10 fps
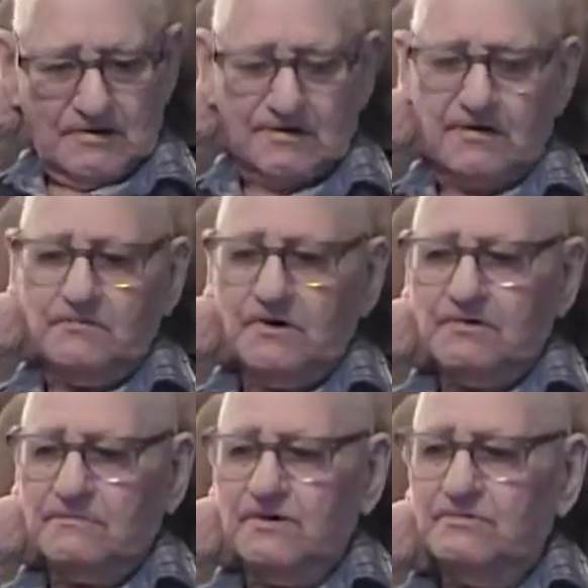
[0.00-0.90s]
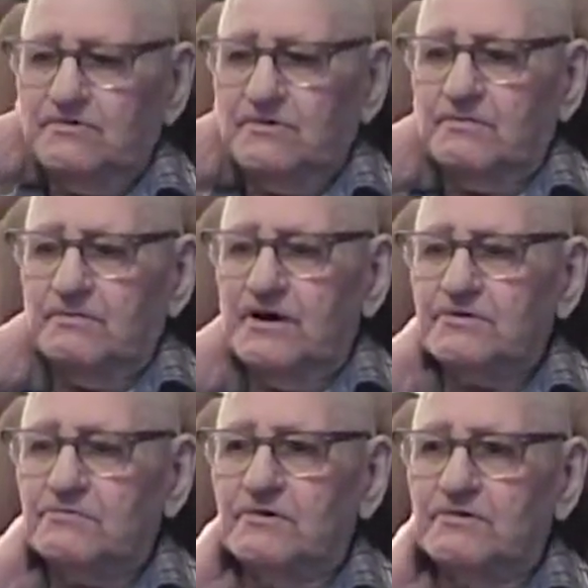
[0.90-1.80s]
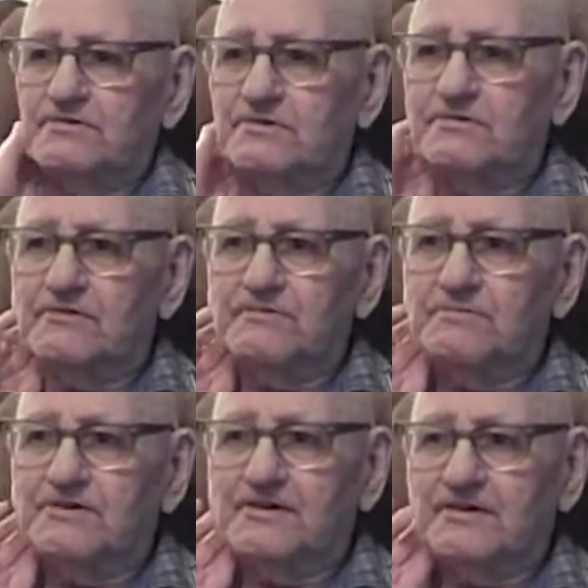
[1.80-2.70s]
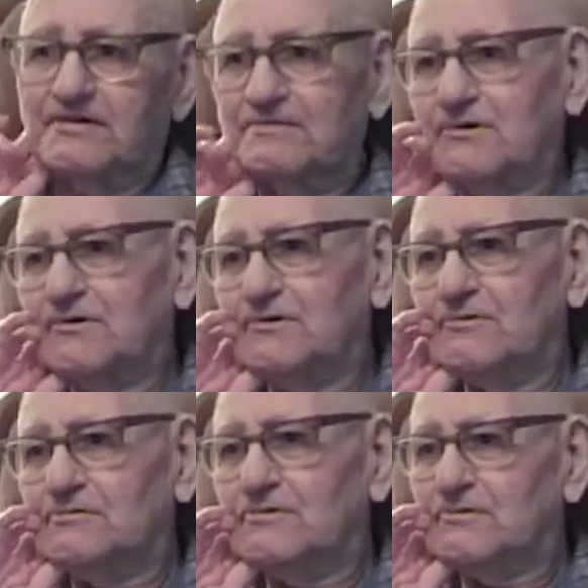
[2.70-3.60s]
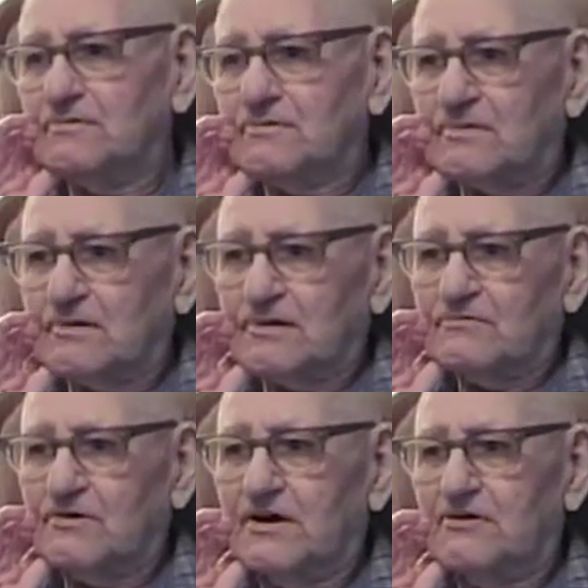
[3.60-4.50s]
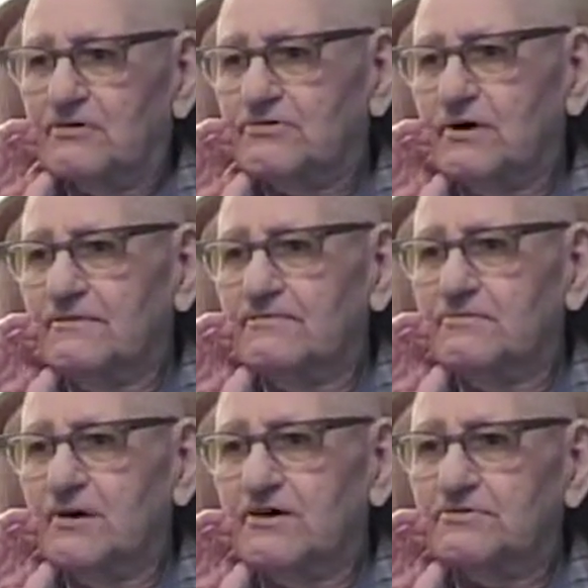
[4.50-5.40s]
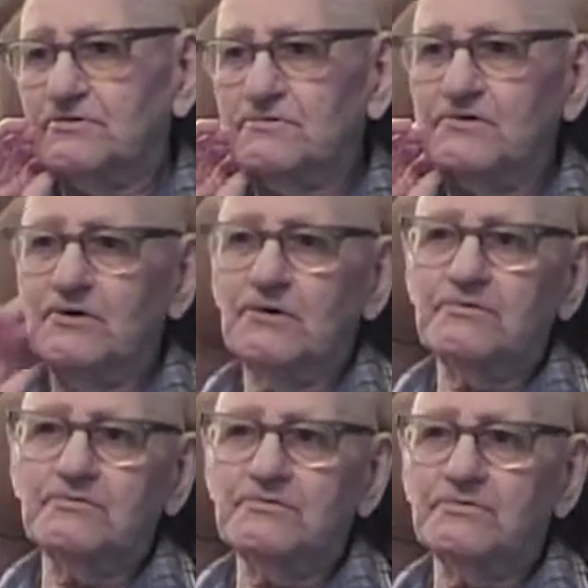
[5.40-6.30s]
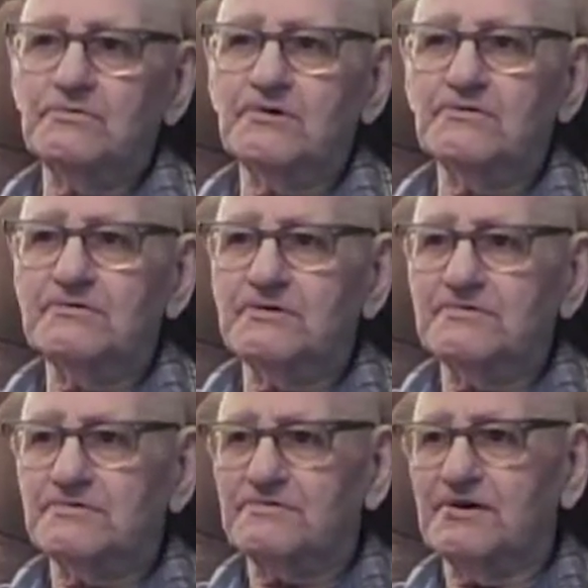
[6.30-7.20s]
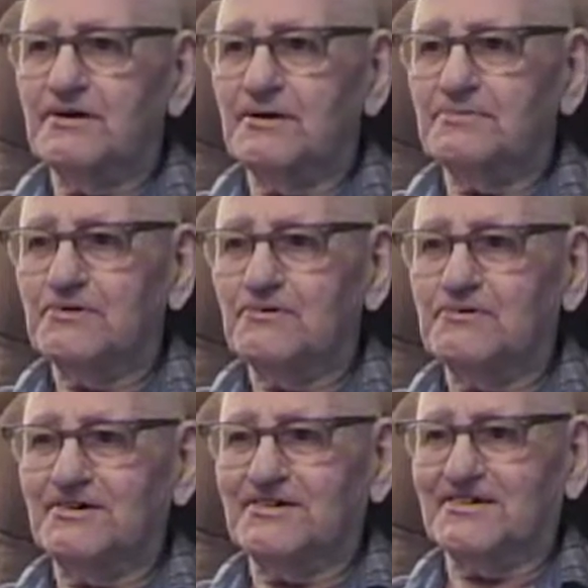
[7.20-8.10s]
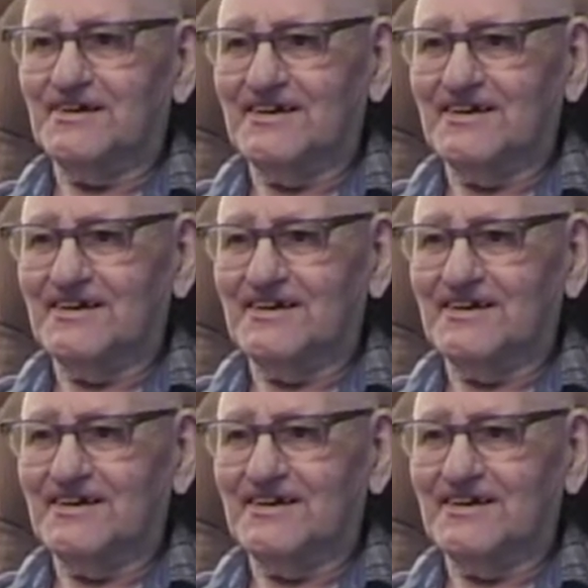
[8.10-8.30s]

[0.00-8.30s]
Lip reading: seemed like we was the best ones in arithmetic, and we had our cipher matches, and we always was the ones that stayed up longest.